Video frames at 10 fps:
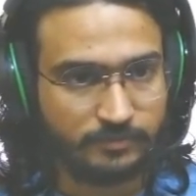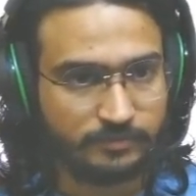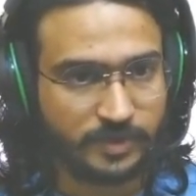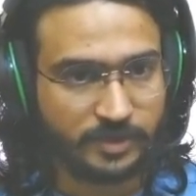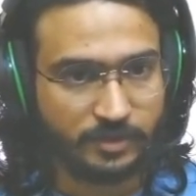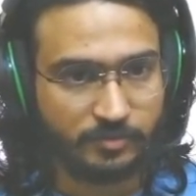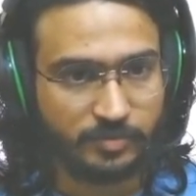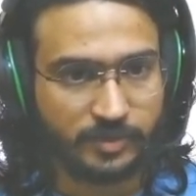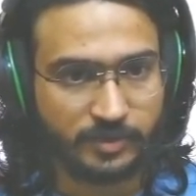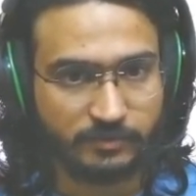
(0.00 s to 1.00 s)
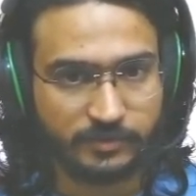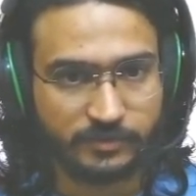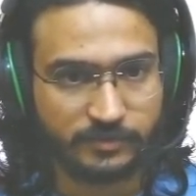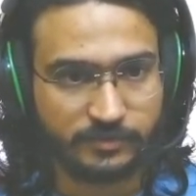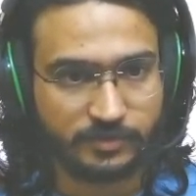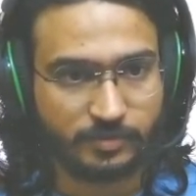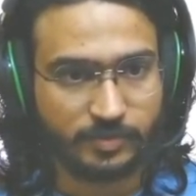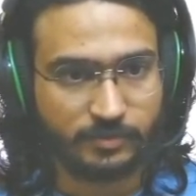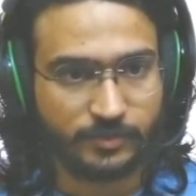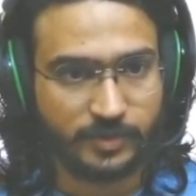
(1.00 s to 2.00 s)
nothing got printed, which is a little
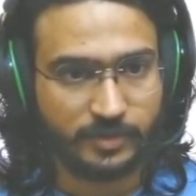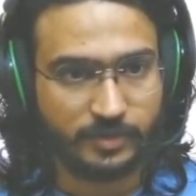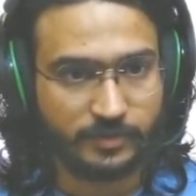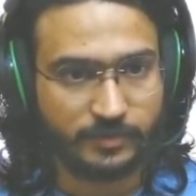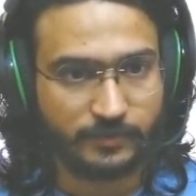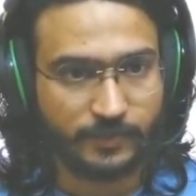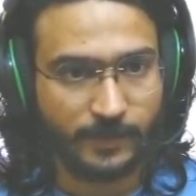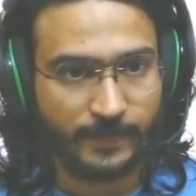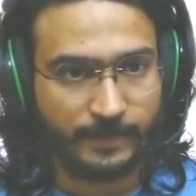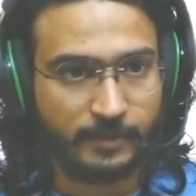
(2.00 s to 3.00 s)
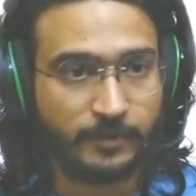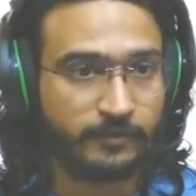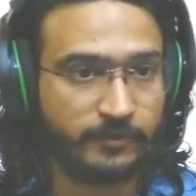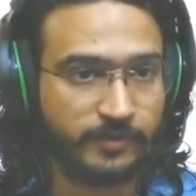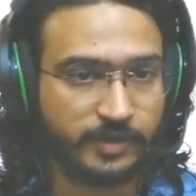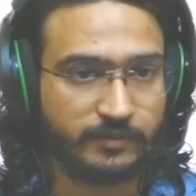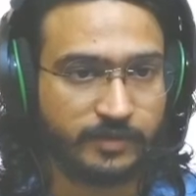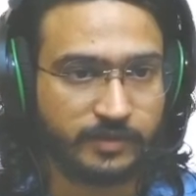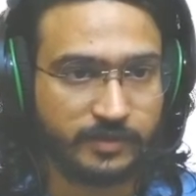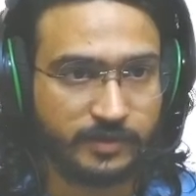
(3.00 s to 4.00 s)
bit weird. Oh, we're
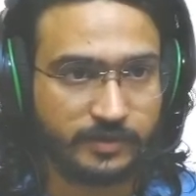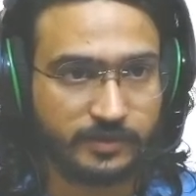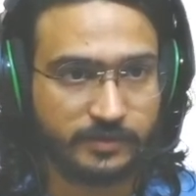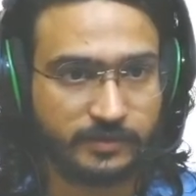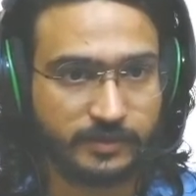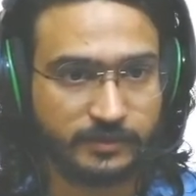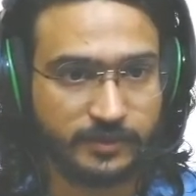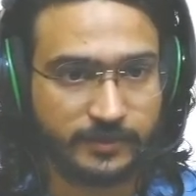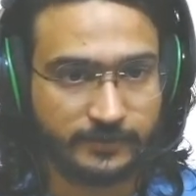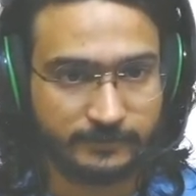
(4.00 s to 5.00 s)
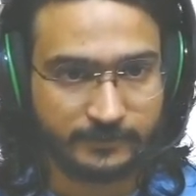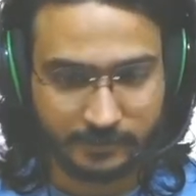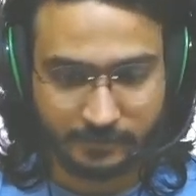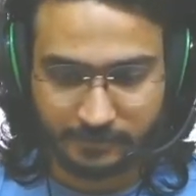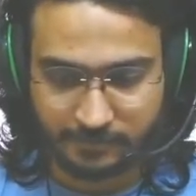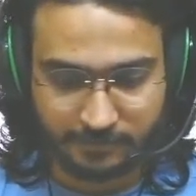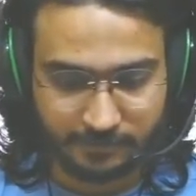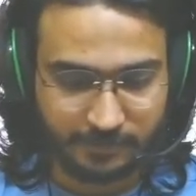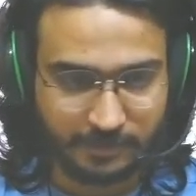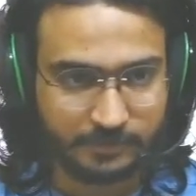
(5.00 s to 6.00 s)
returning that thing, right? So
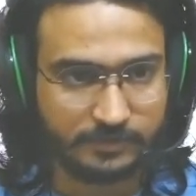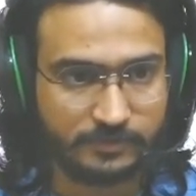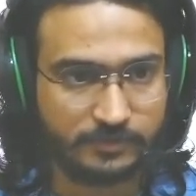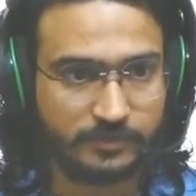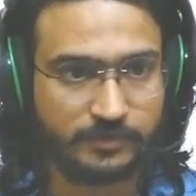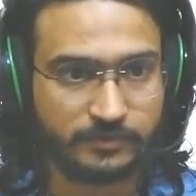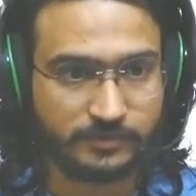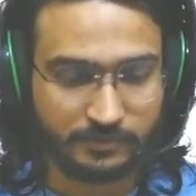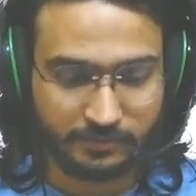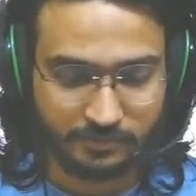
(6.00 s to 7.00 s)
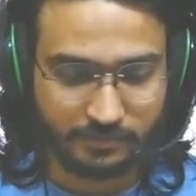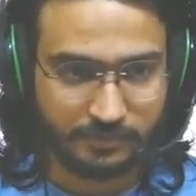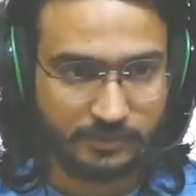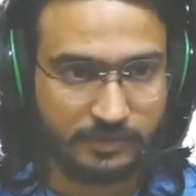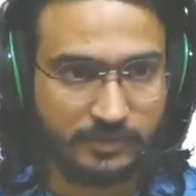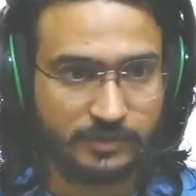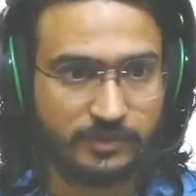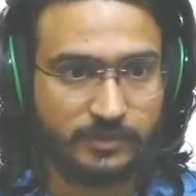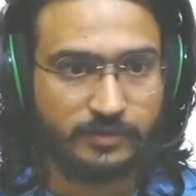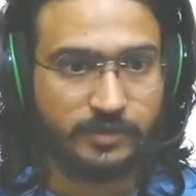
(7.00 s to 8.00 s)
we can just do console.
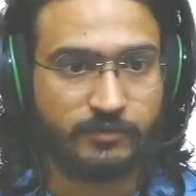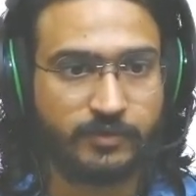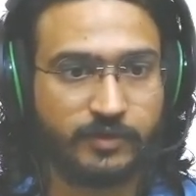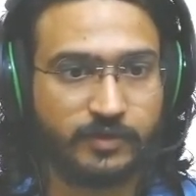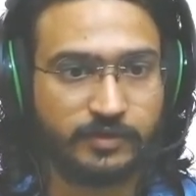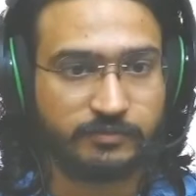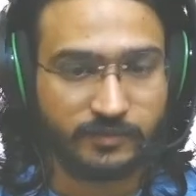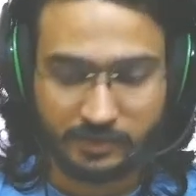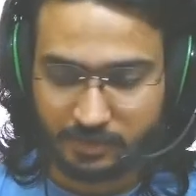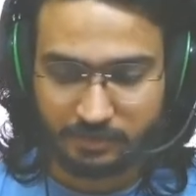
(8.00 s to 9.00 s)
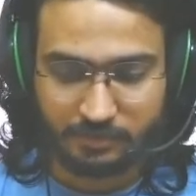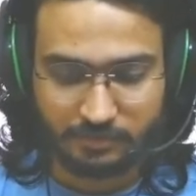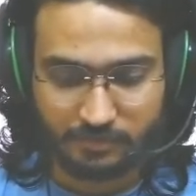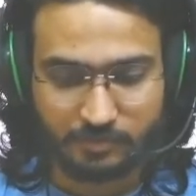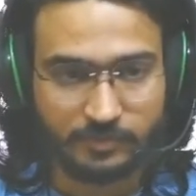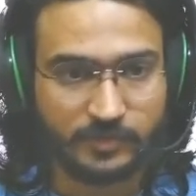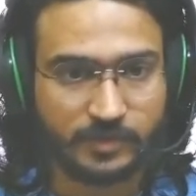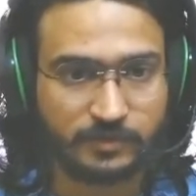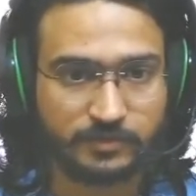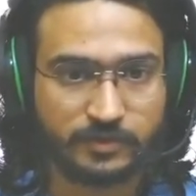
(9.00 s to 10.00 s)
I forgot that we removed the
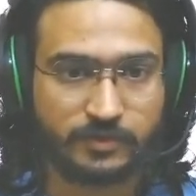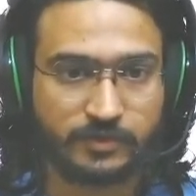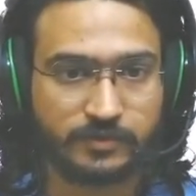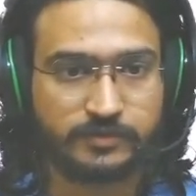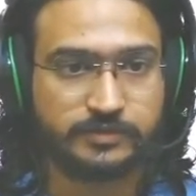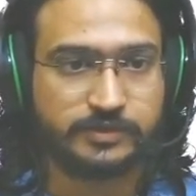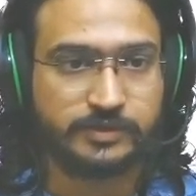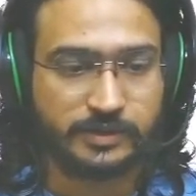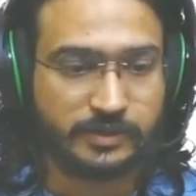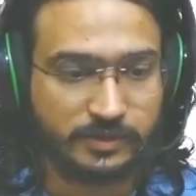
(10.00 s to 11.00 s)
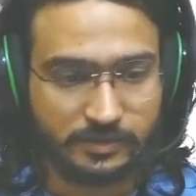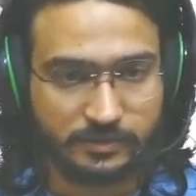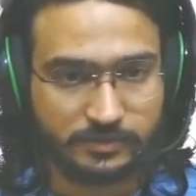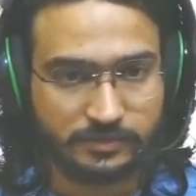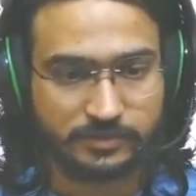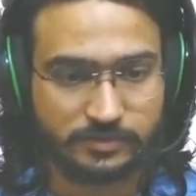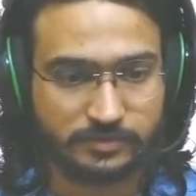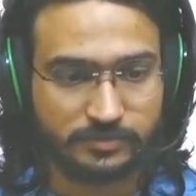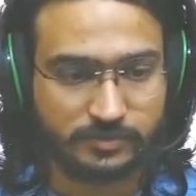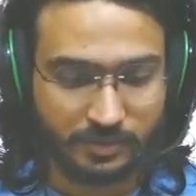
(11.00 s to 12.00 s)
console log.
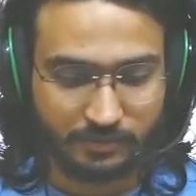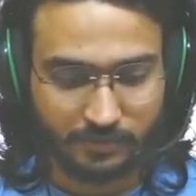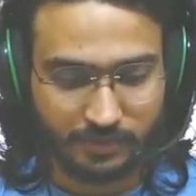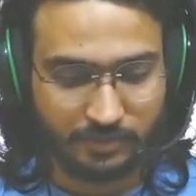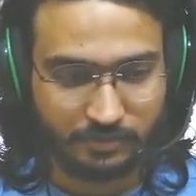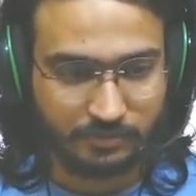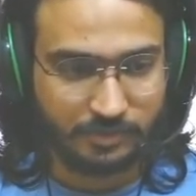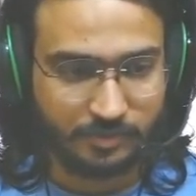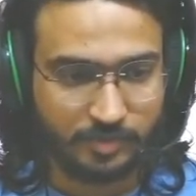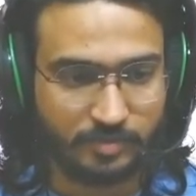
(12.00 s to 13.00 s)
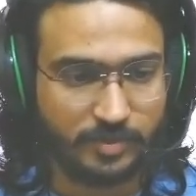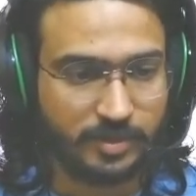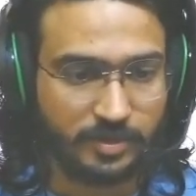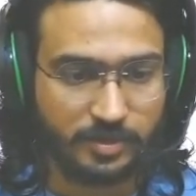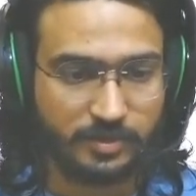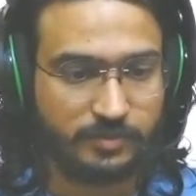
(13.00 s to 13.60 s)
So now we can do npm.